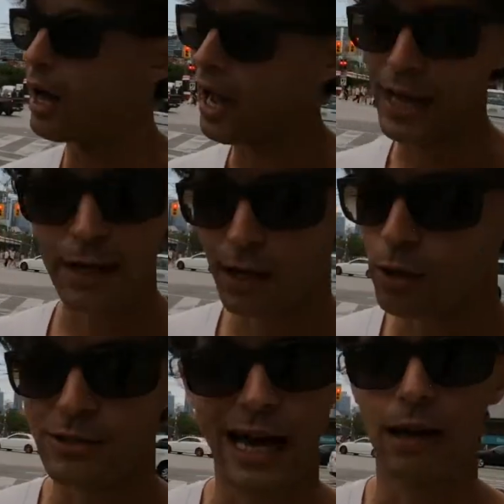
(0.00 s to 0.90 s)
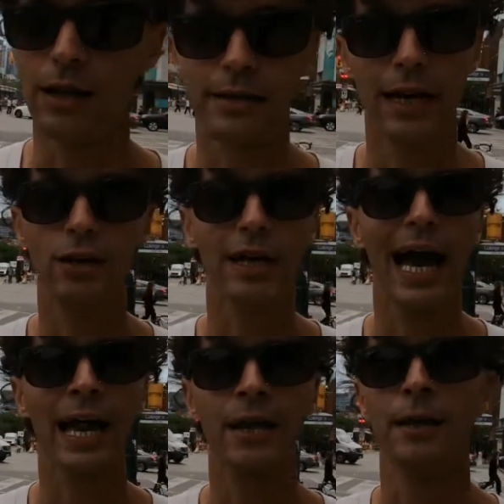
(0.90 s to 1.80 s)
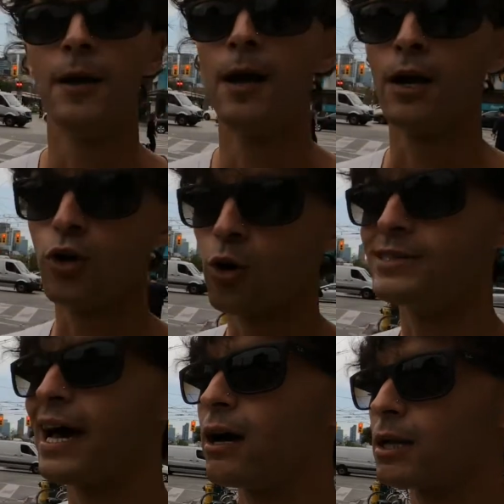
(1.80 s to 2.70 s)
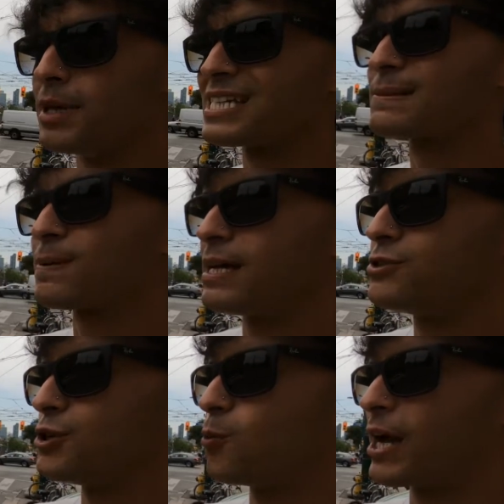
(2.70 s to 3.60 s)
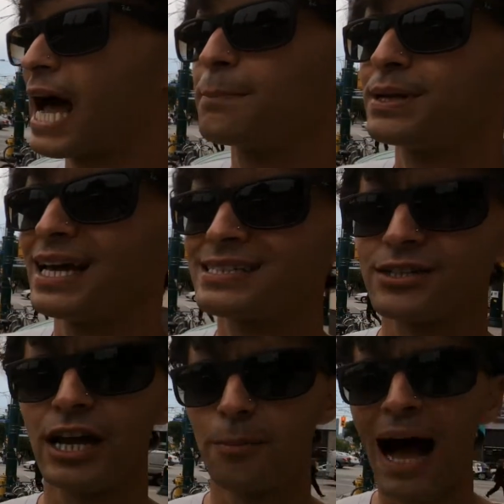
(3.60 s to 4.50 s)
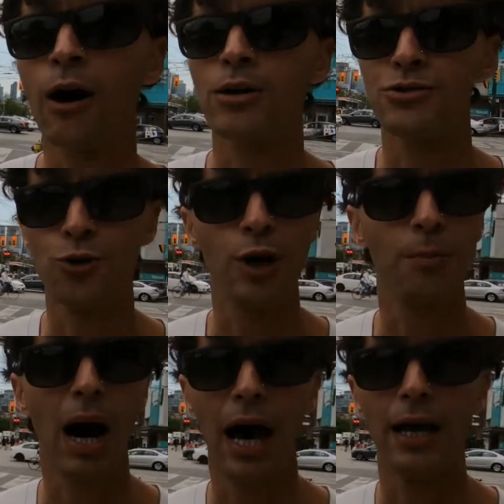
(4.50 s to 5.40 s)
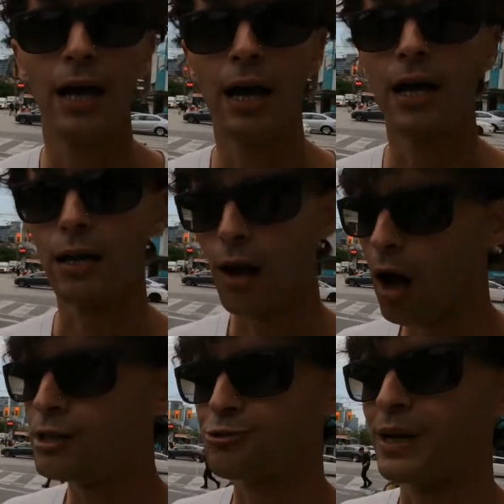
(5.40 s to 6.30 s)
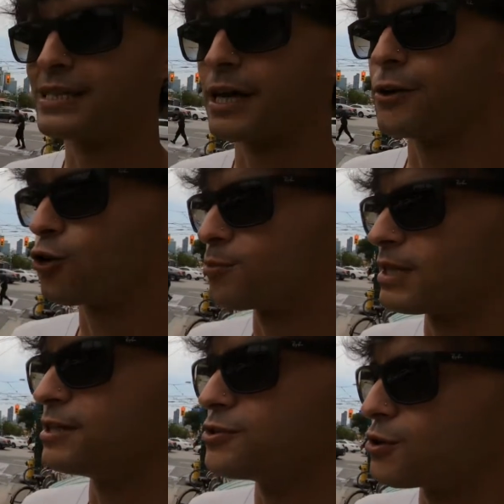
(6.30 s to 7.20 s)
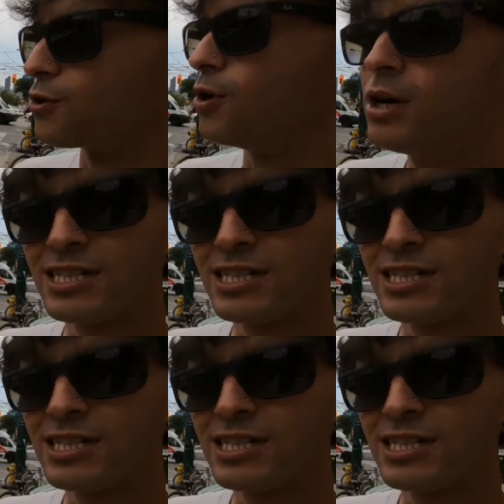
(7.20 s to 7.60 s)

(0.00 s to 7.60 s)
I ain't gonna go down like that. You're like, how did it go down? Let me explain to you what happened yesterday. I'm out doing my laundry as I normally do.